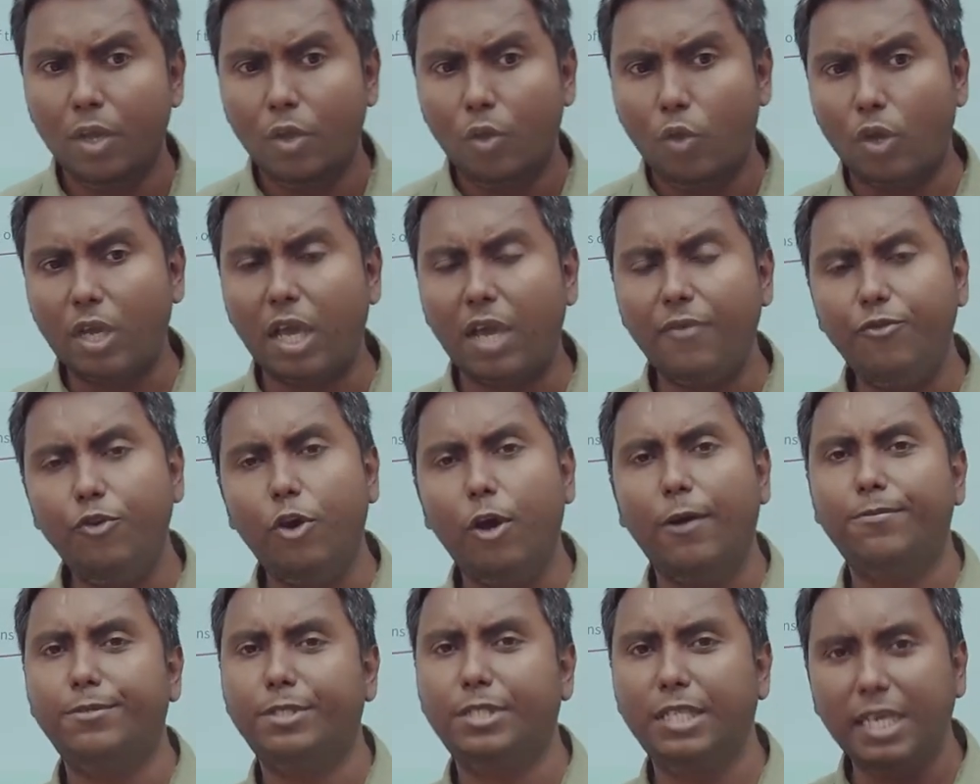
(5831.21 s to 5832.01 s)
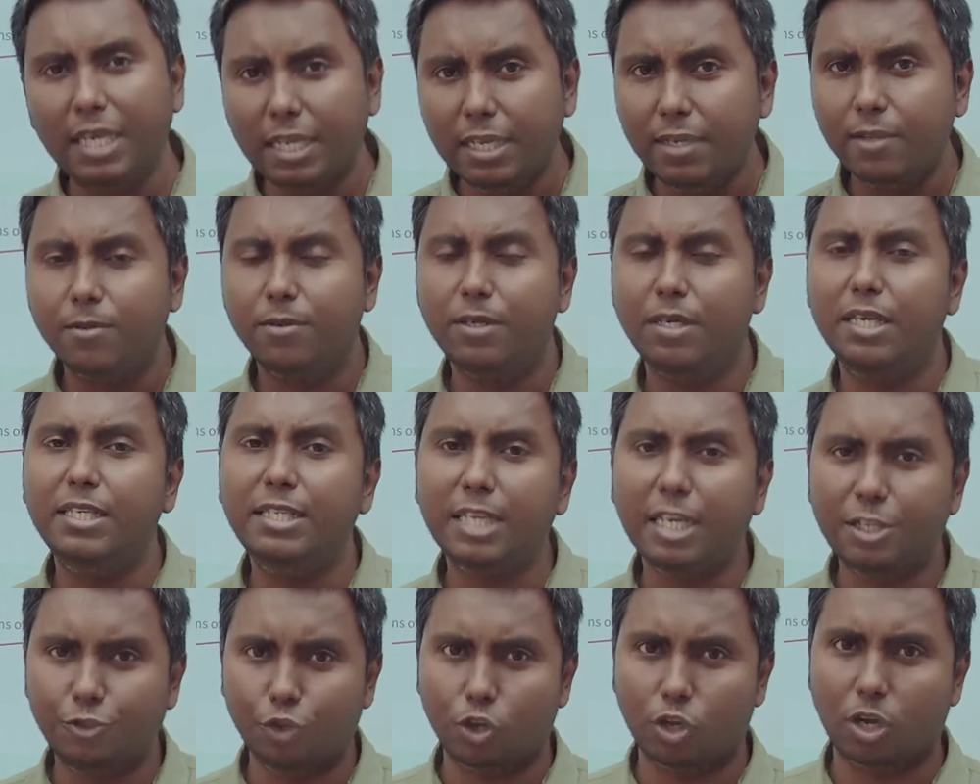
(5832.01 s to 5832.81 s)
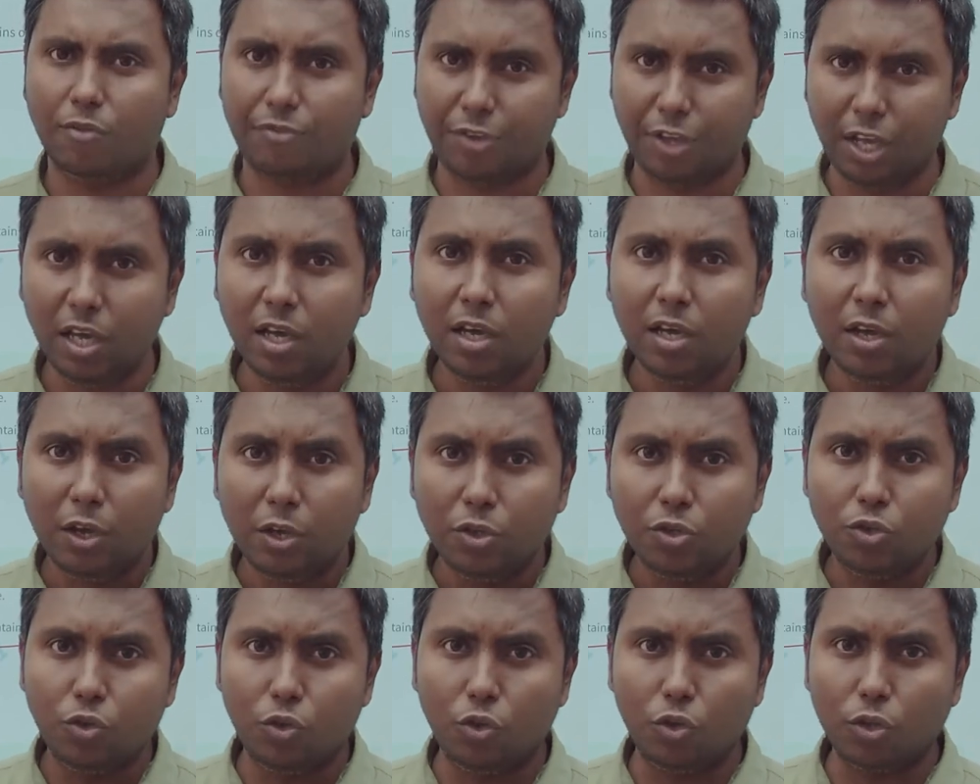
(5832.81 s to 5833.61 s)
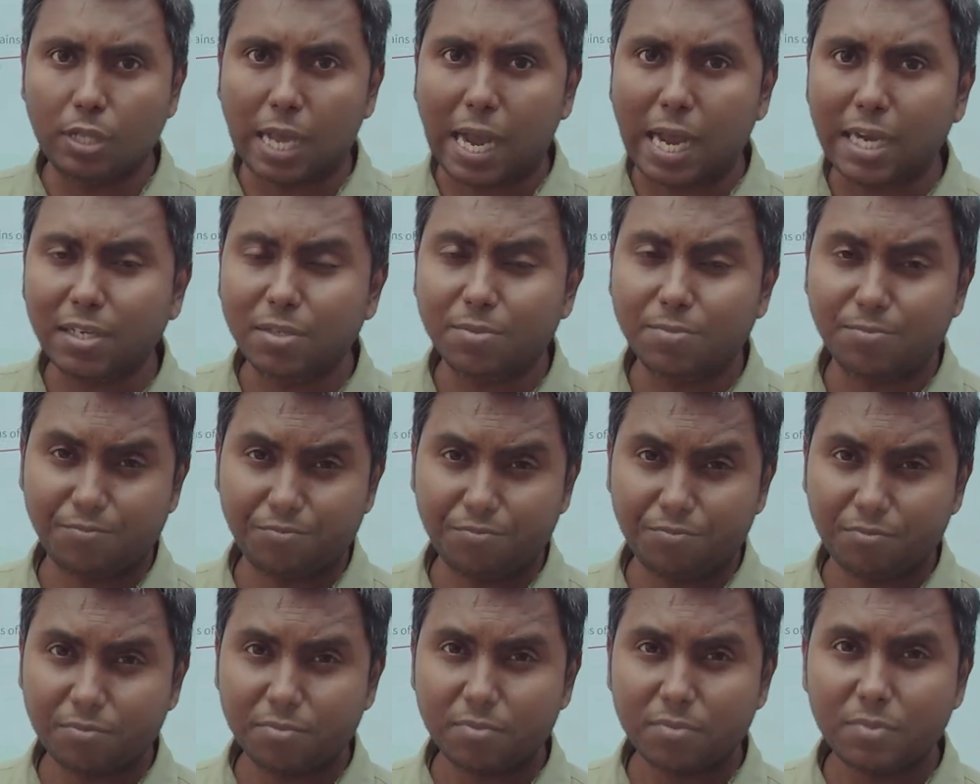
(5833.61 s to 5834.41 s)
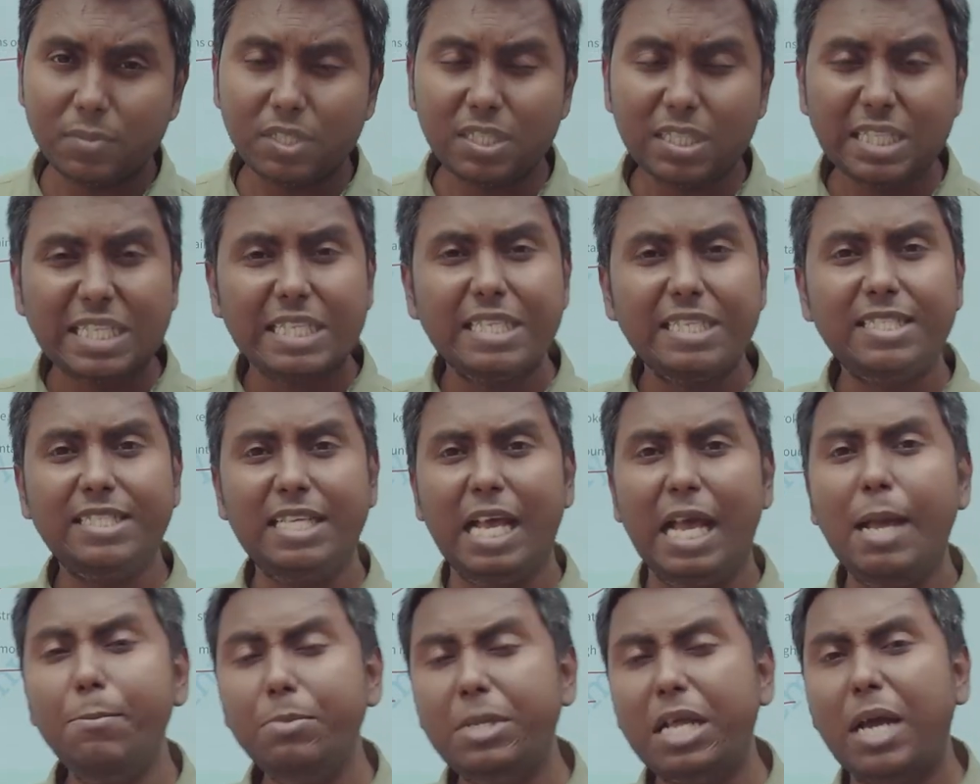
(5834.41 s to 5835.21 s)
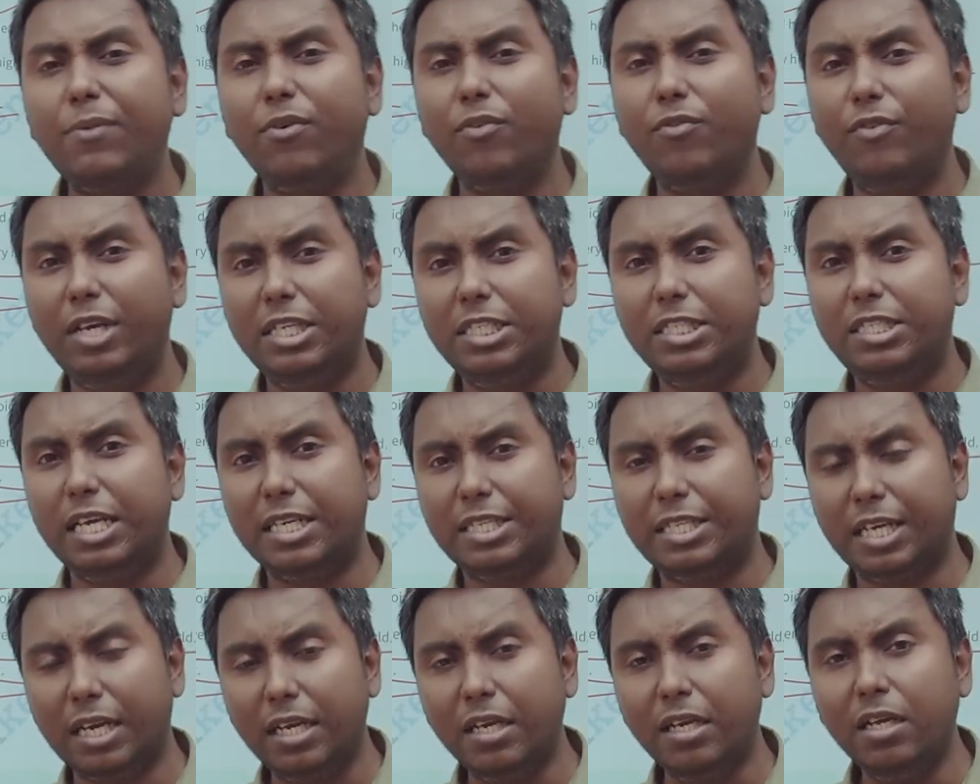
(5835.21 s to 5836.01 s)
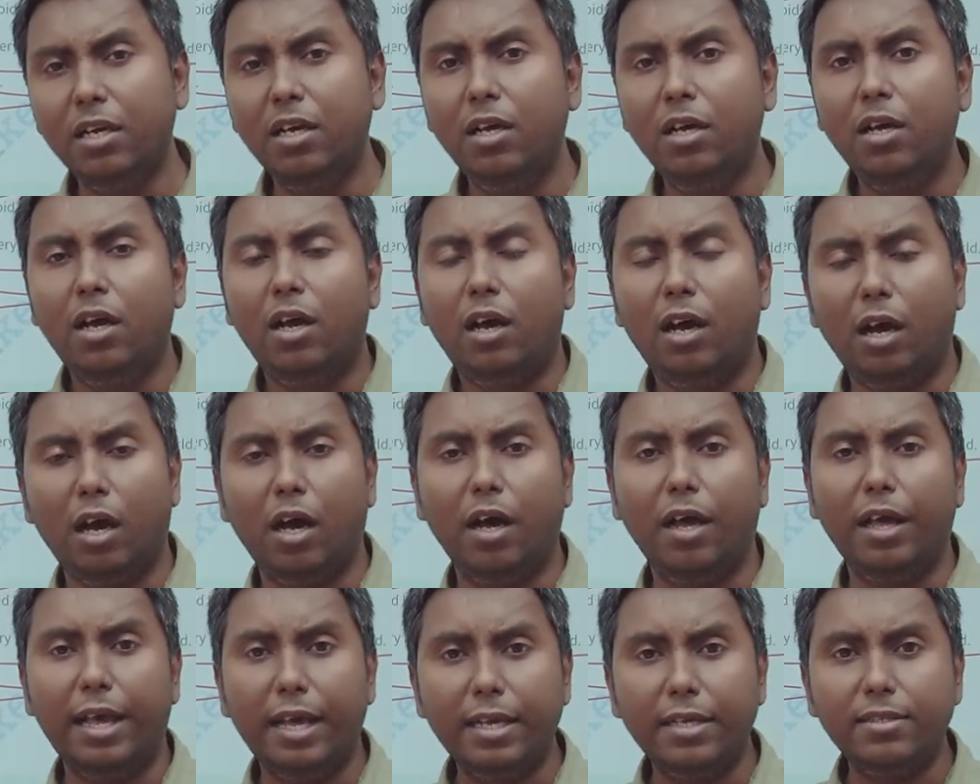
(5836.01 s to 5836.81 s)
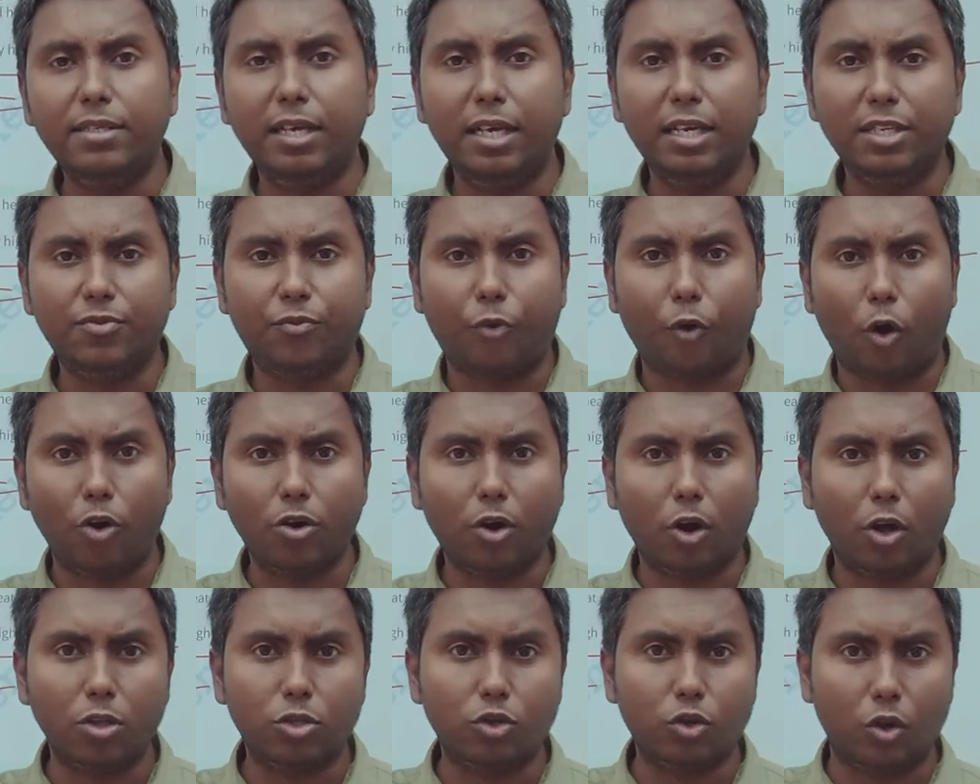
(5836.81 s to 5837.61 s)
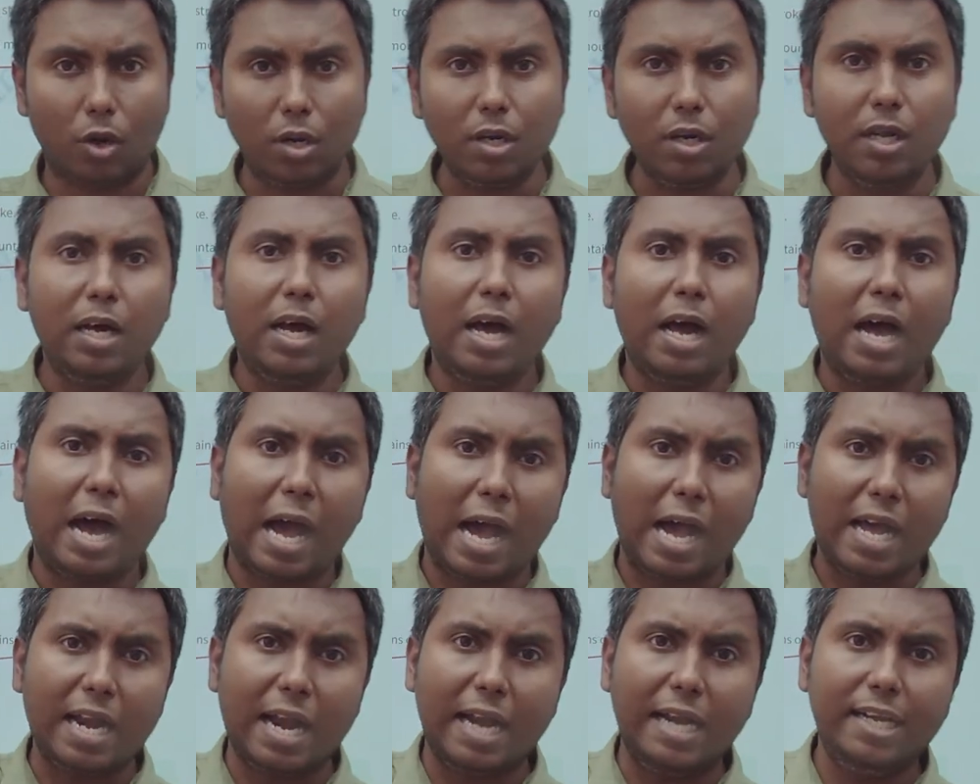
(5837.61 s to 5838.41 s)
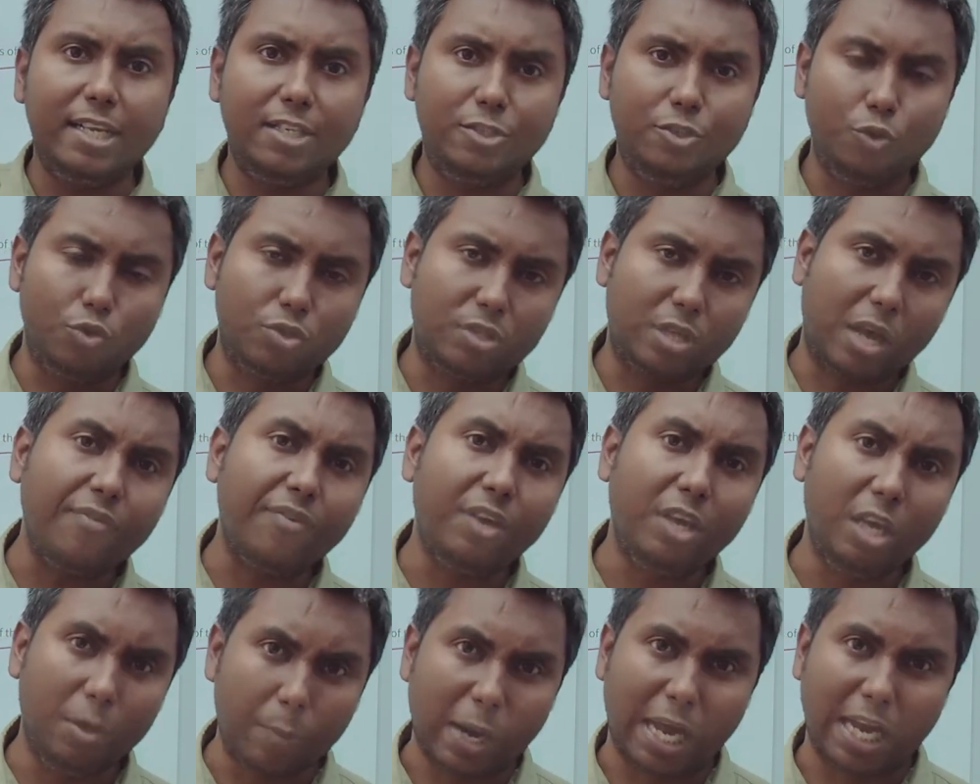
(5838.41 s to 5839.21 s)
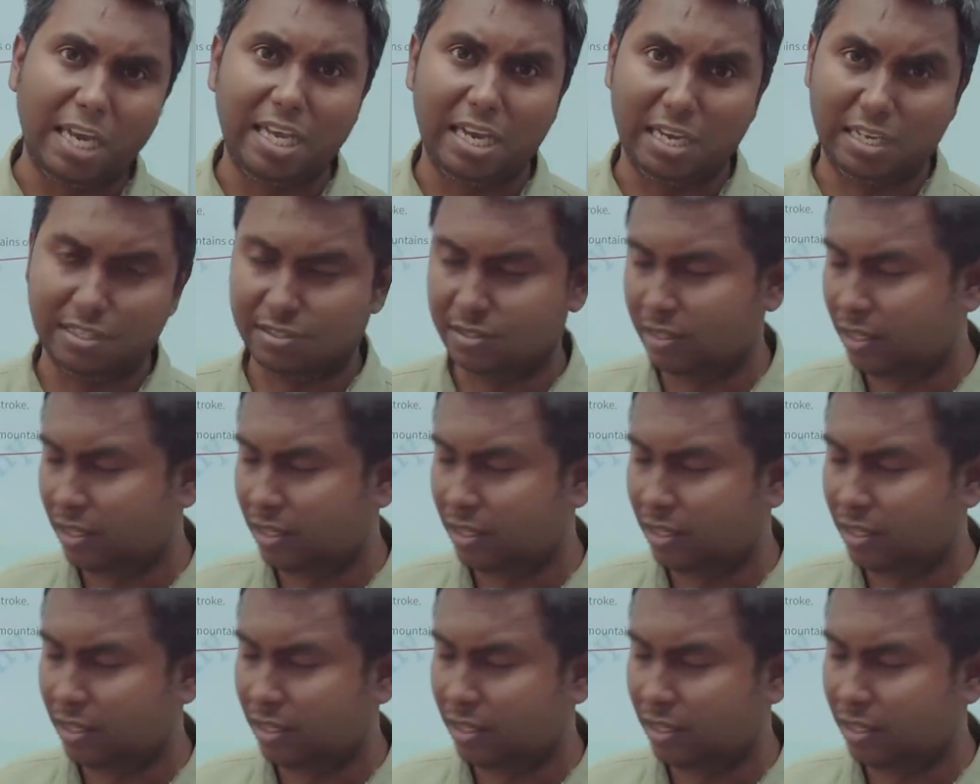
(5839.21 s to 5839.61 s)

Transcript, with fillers: Okay. If you have seen Indian geography, you know that same type of vegetation uh, is, is found also on higher altitudes of Himalaya.